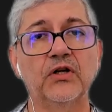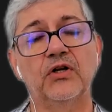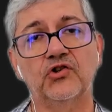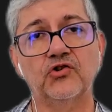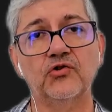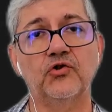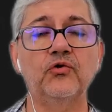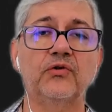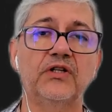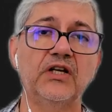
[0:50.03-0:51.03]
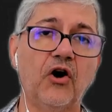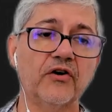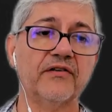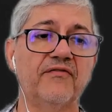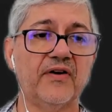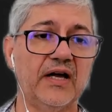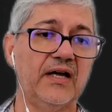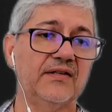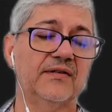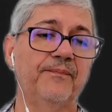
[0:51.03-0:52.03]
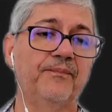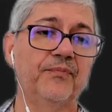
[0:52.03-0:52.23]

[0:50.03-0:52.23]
to the Hugging Face